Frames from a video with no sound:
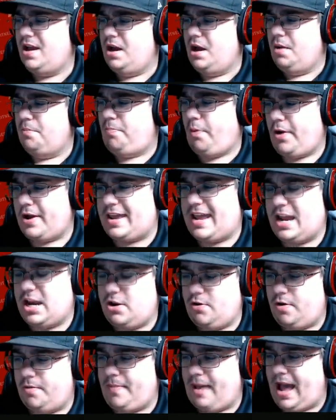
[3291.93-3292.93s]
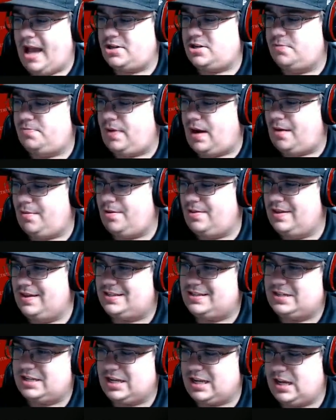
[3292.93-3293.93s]
boy, can you imagine, Bomber,
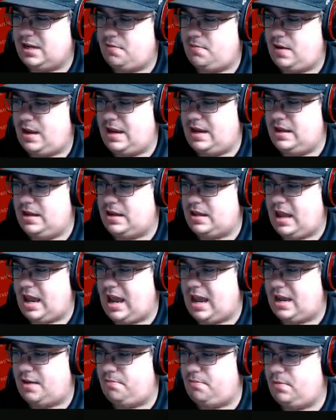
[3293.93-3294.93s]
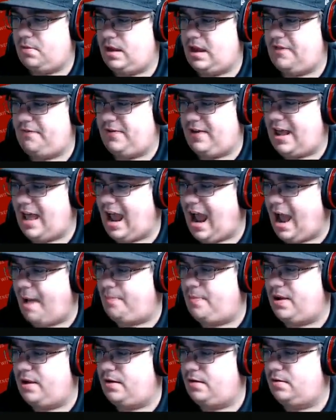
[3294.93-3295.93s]
this team in game if it
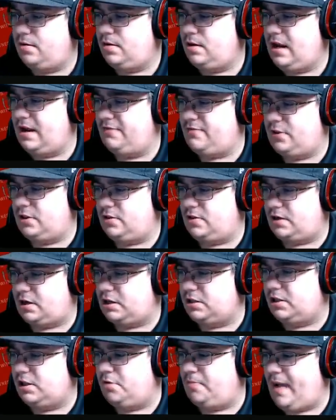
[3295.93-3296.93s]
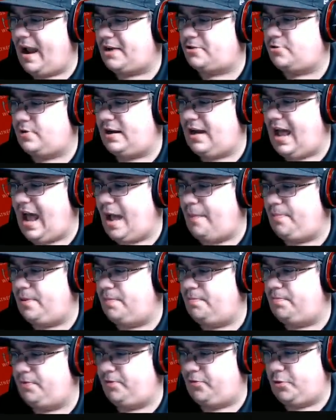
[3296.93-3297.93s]
happened, if the Khalil Mack trade
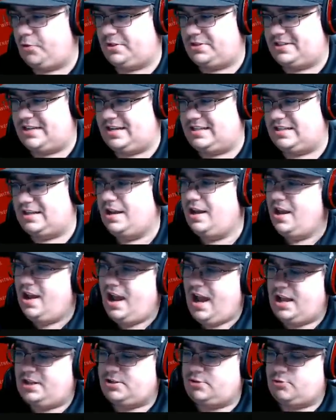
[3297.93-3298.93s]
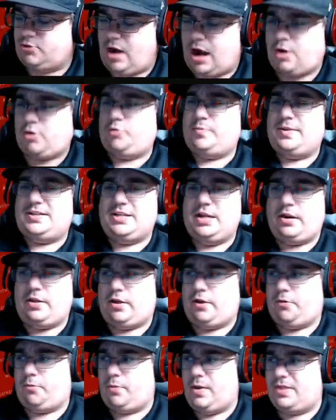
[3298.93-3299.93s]
happened before the season, and so Draco would be sitting
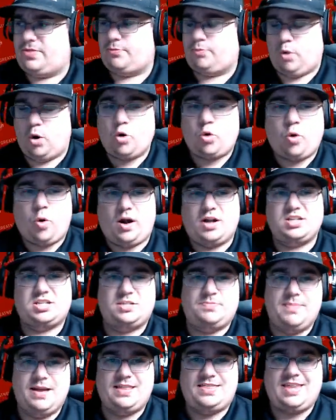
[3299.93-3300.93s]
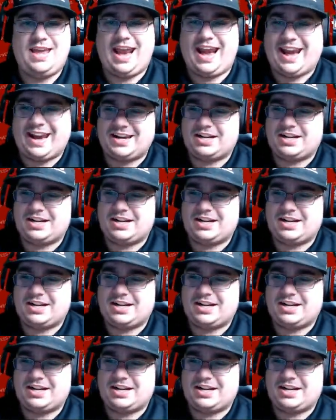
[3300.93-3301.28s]
there with Roquan Smith and